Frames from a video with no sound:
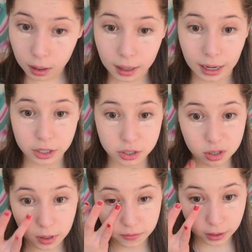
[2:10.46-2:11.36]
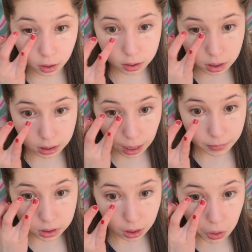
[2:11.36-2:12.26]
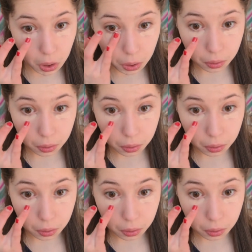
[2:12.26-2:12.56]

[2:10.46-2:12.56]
And I just use my fingers to dab this in.